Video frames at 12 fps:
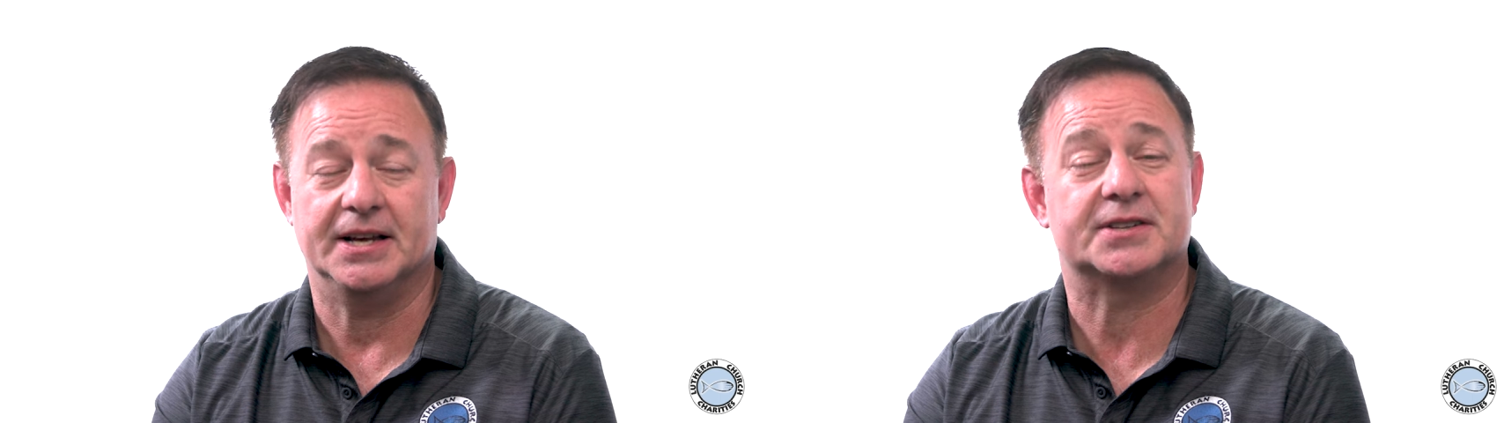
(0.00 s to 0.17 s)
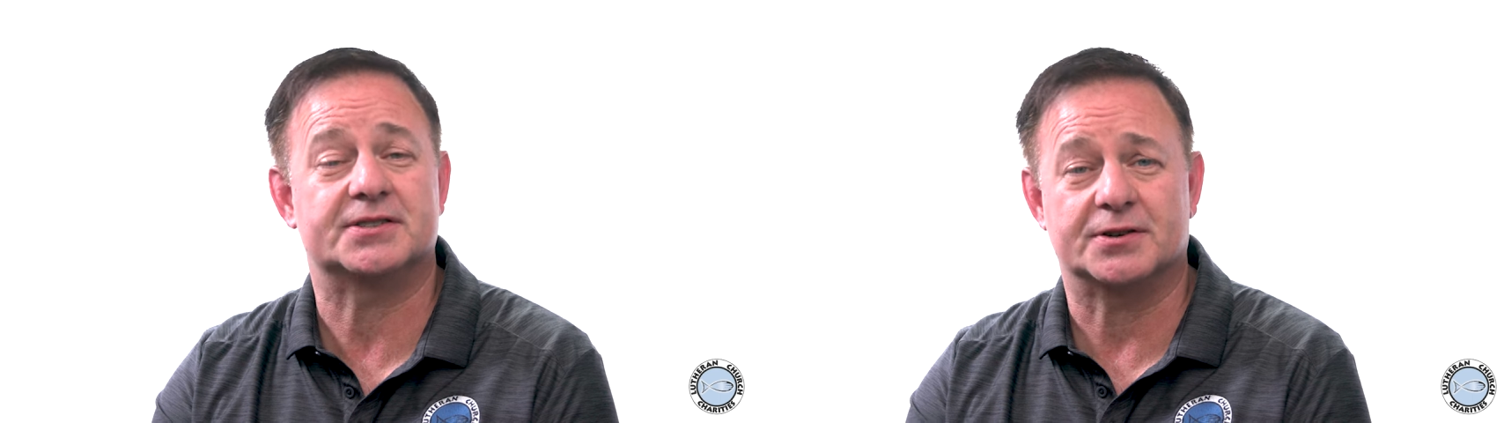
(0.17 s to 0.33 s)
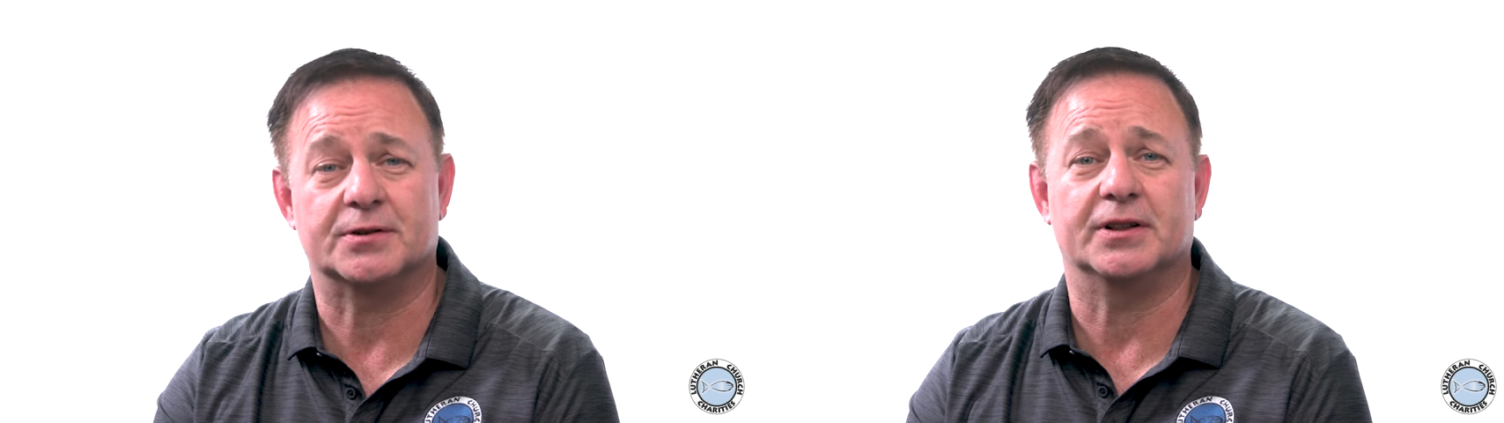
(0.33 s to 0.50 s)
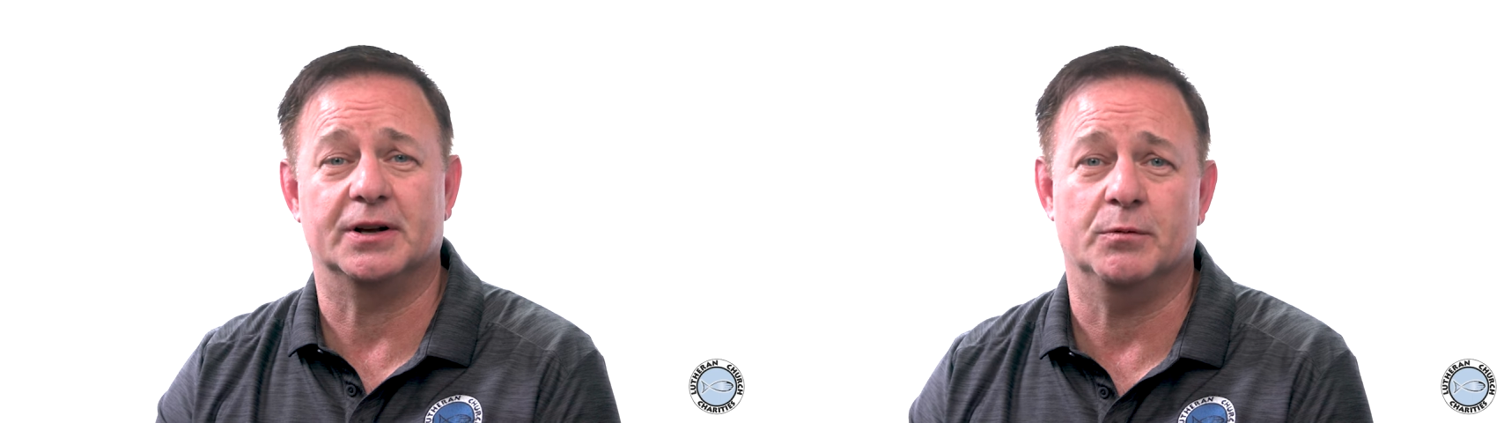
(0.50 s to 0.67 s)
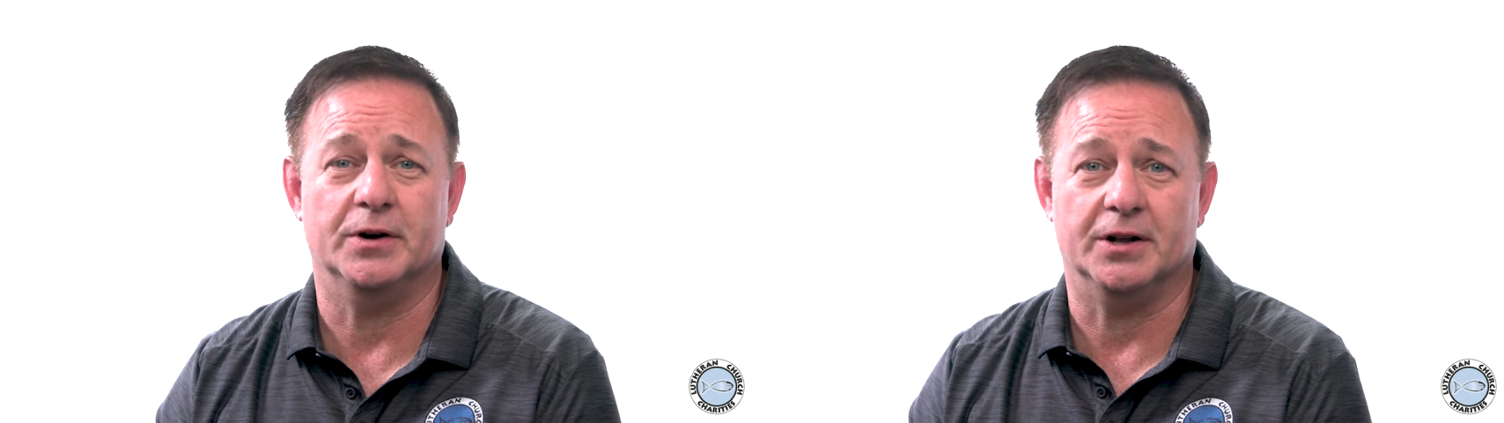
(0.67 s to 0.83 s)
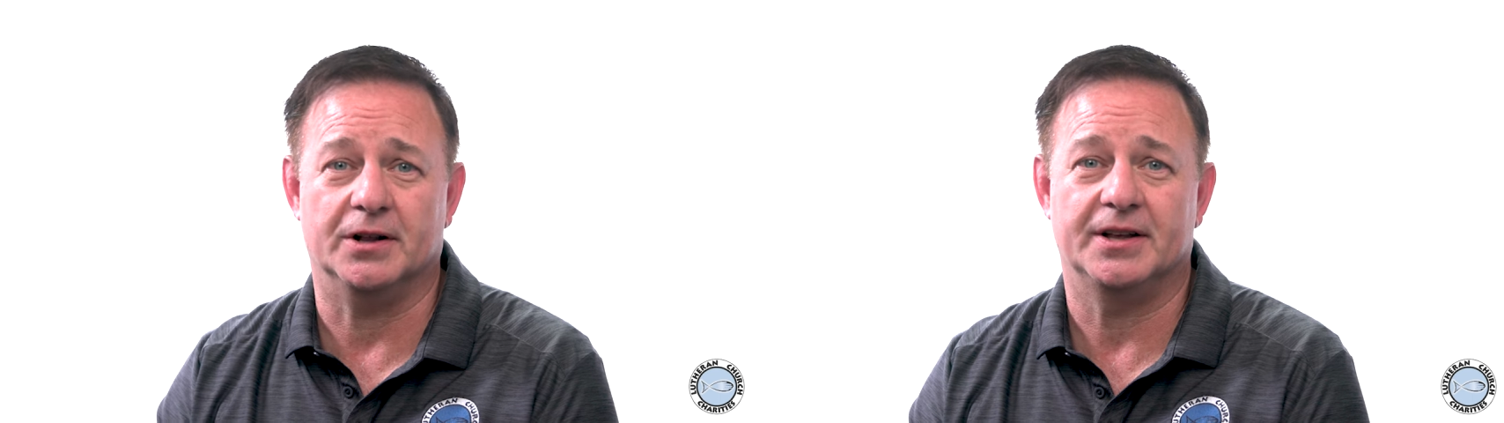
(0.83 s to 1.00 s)
It certainly
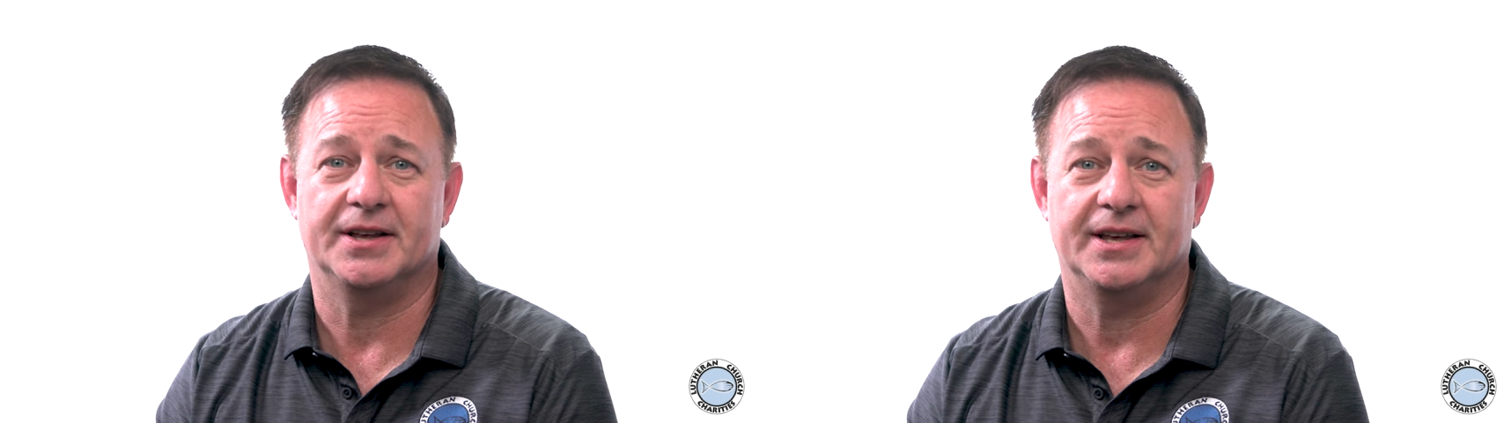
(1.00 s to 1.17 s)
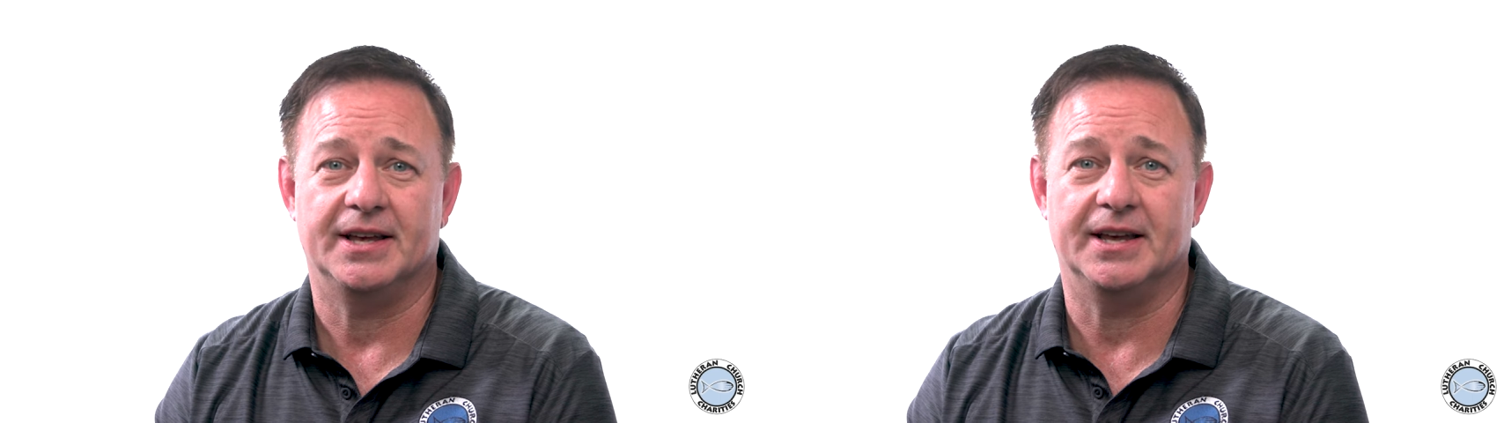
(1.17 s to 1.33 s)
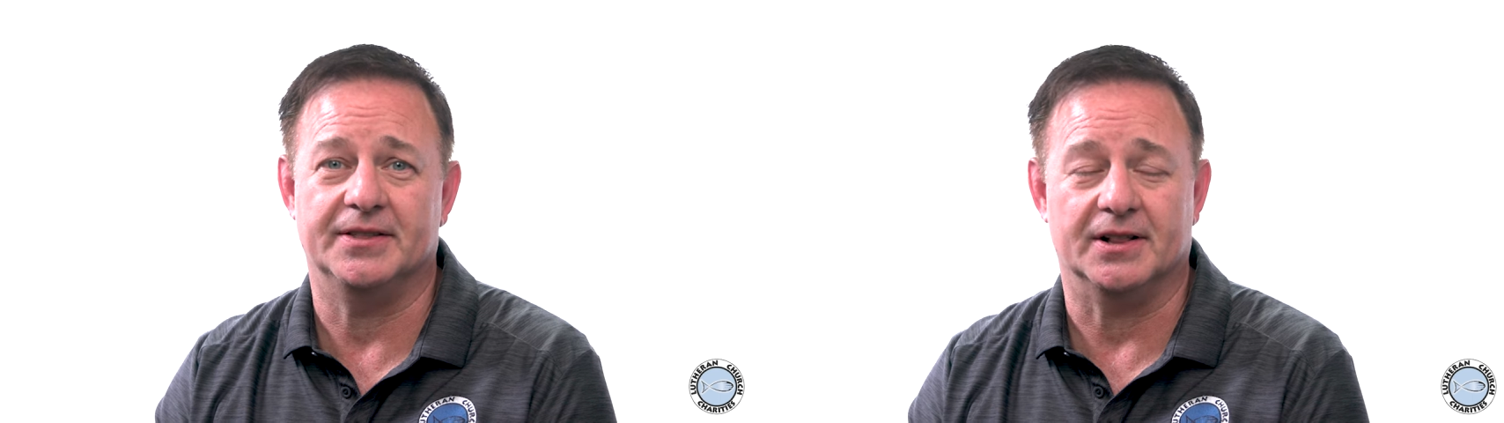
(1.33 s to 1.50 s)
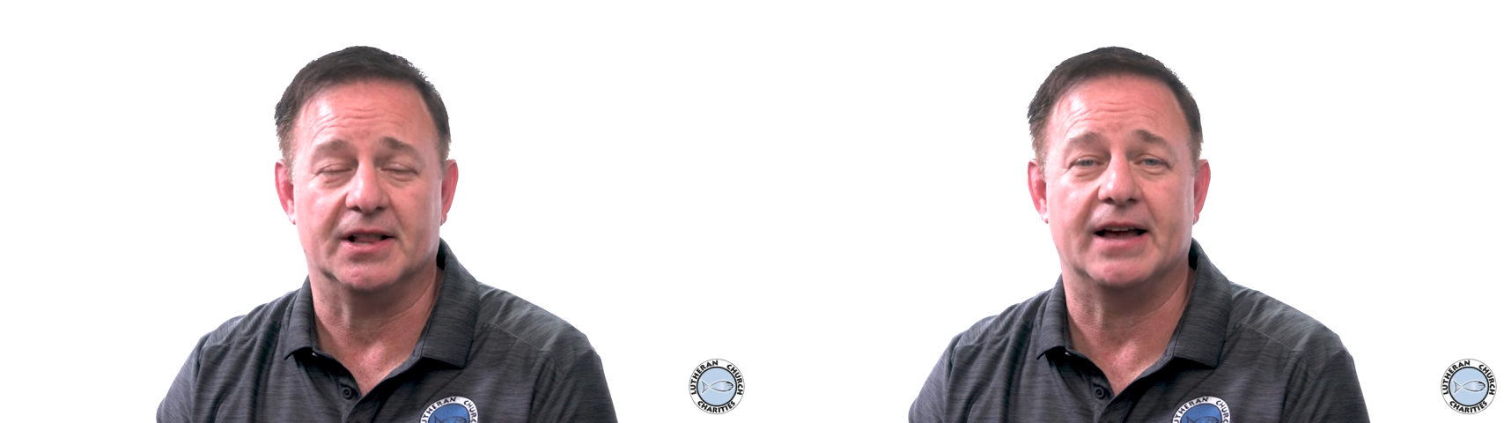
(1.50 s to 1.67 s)
will in the